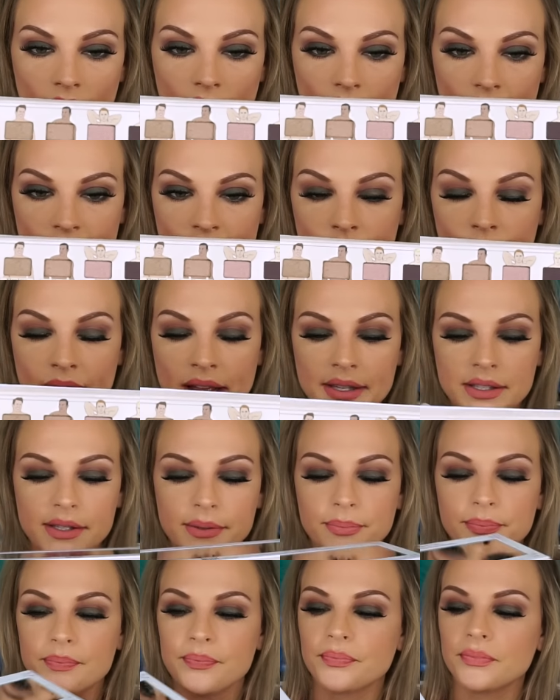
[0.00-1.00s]
Anyways,
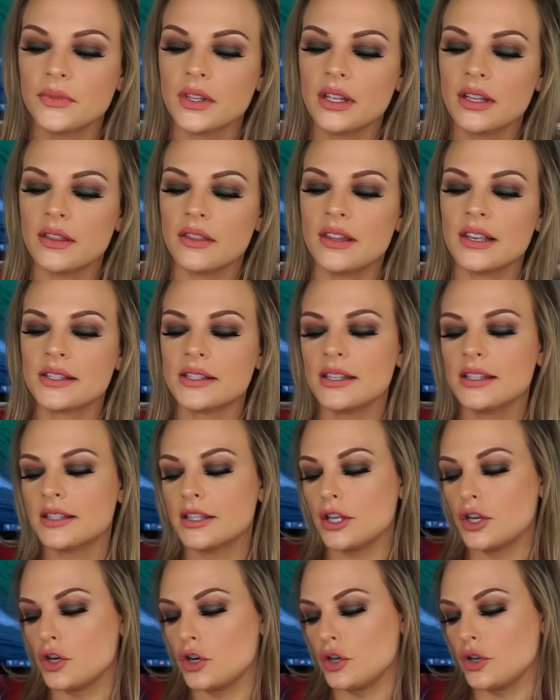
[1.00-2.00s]
this is
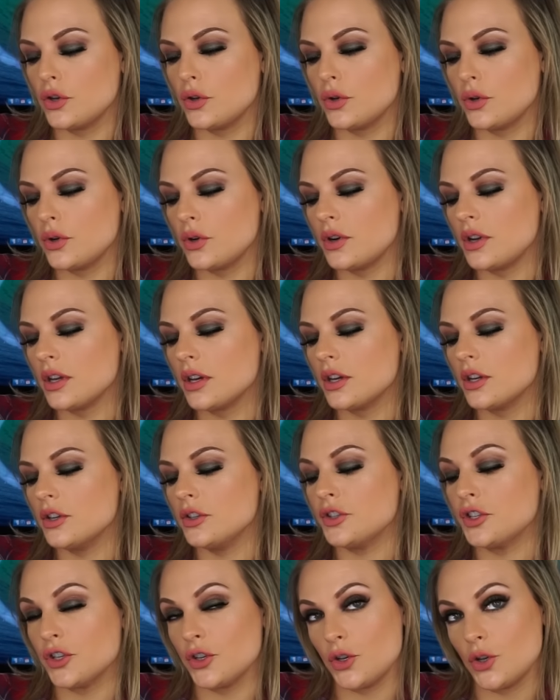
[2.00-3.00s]
the Nude
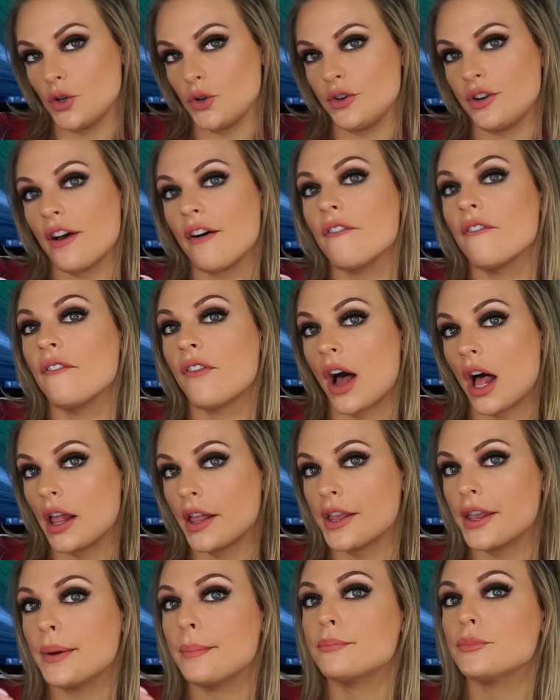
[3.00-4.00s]
Dude
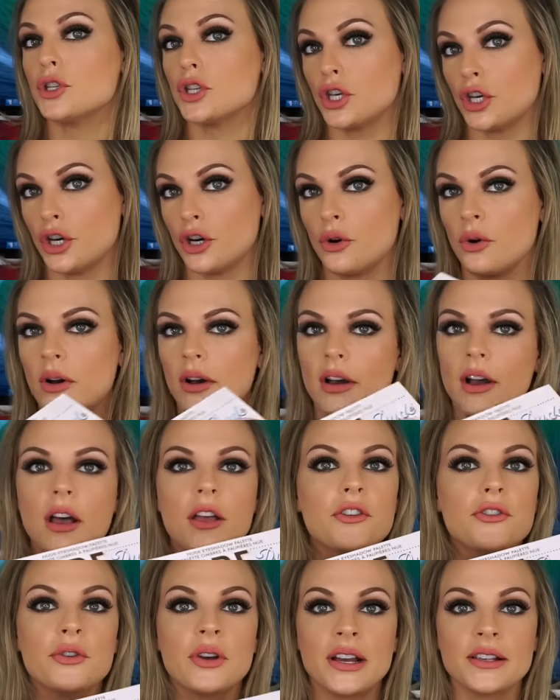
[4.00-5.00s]
Volume two.
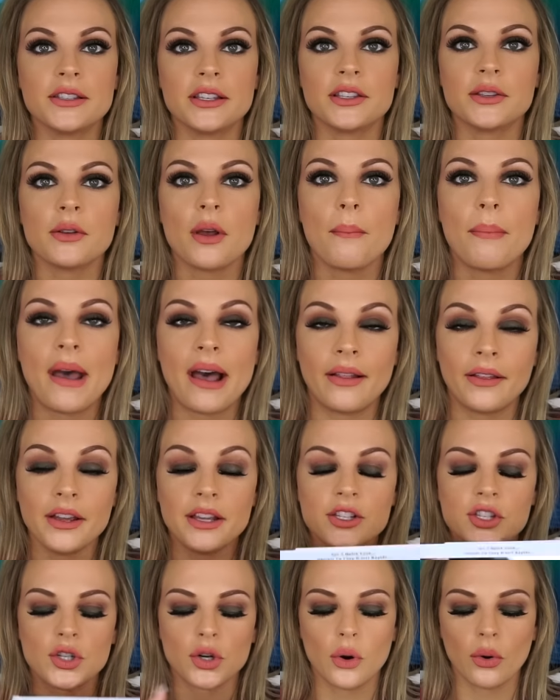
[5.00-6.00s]
You guys, this palette
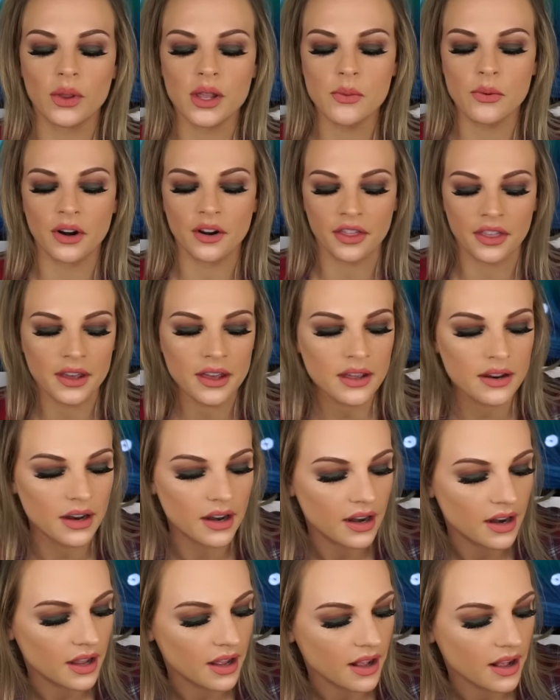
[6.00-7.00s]
is totally worth it.
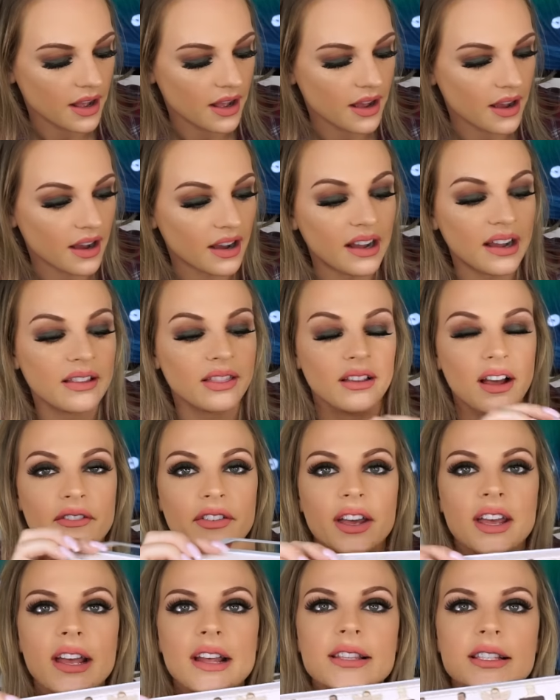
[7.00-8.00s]
I love
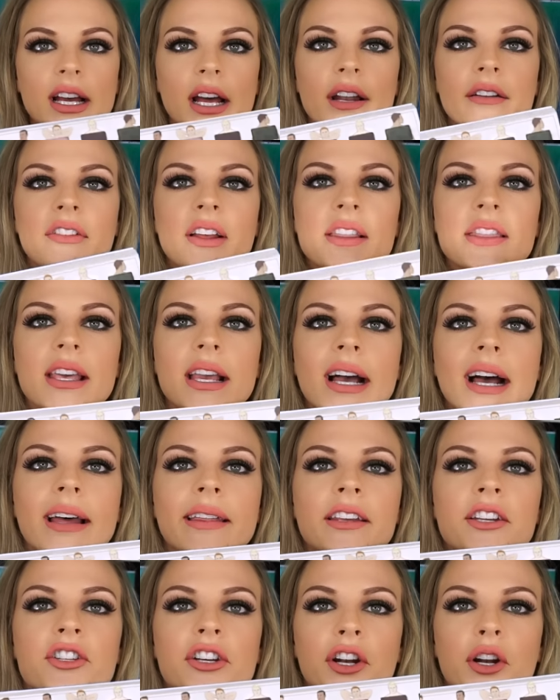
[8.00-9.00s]
it. It's kind of like the
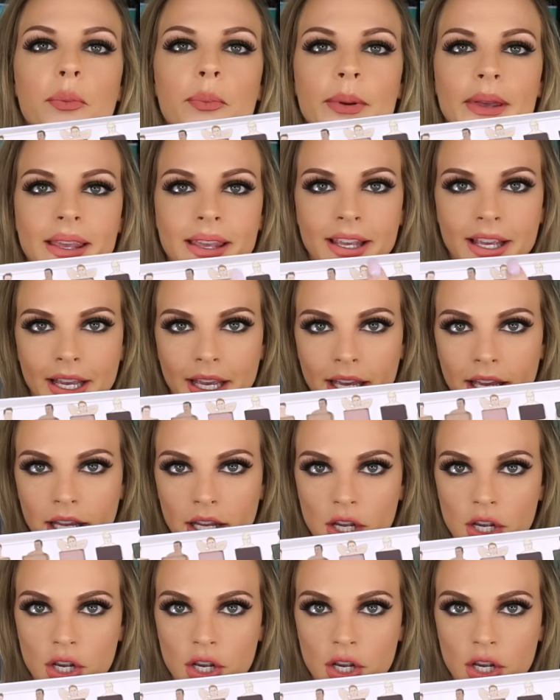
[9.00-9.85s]
Kylie Jenner pink.